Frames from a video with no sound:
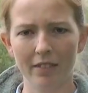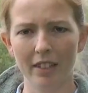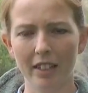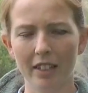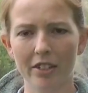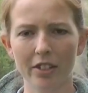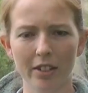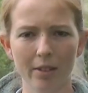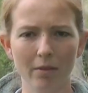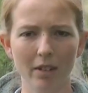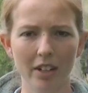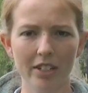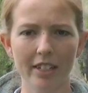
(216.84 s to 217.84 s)
the
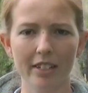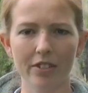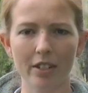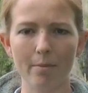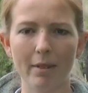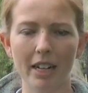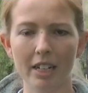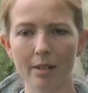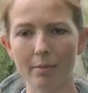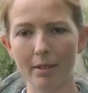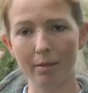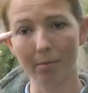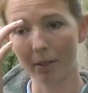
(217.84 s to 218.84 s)
Ashokan Watershed Stream
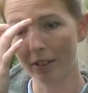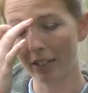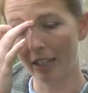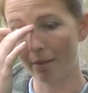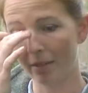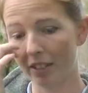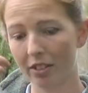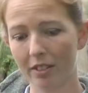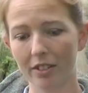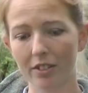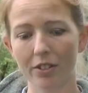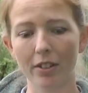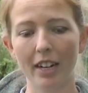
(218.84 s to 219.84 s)
Management Program, is
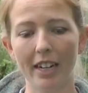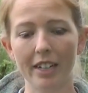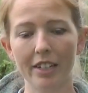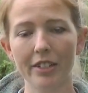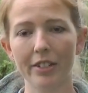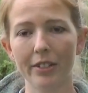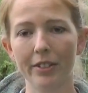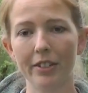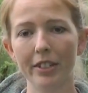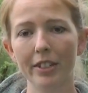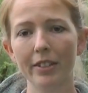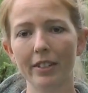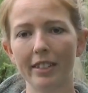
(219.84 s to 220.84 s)
trying to
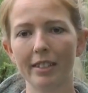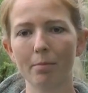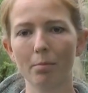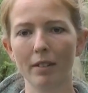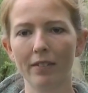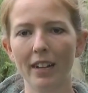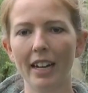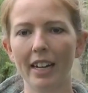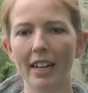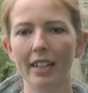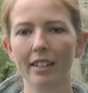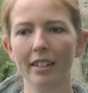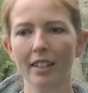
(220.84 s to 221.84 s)
do is
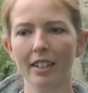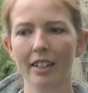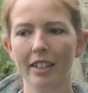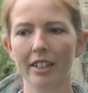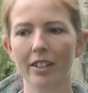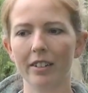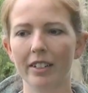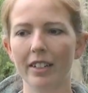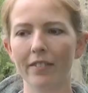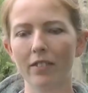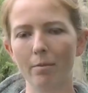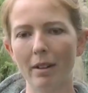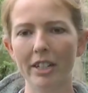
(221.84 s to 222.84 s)
provide,
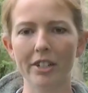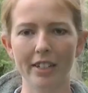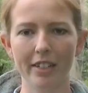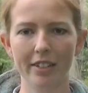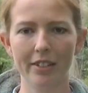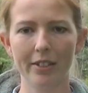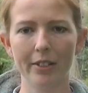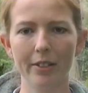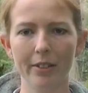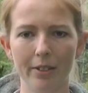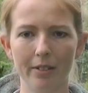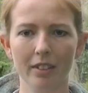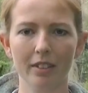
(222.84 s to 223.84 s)
information
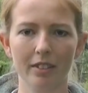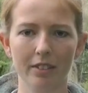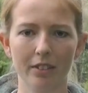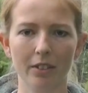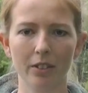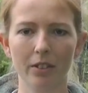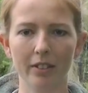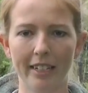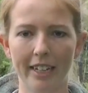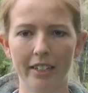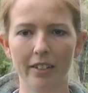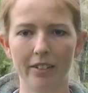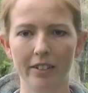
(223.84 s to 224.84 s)
to local
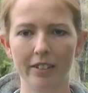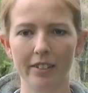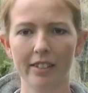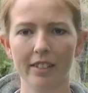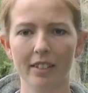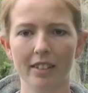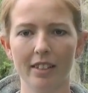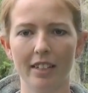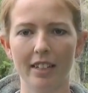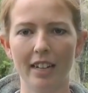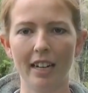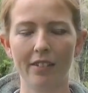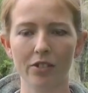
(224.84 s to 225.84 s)
landowners
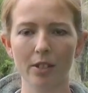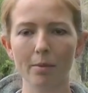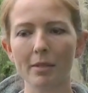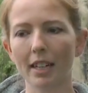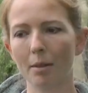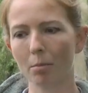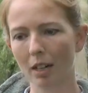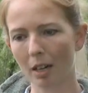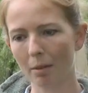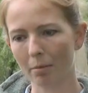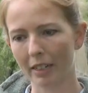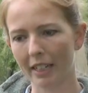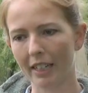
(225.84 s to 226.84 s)
that have streamside
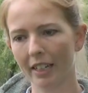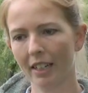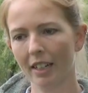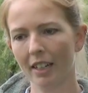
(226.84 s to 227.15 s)
property,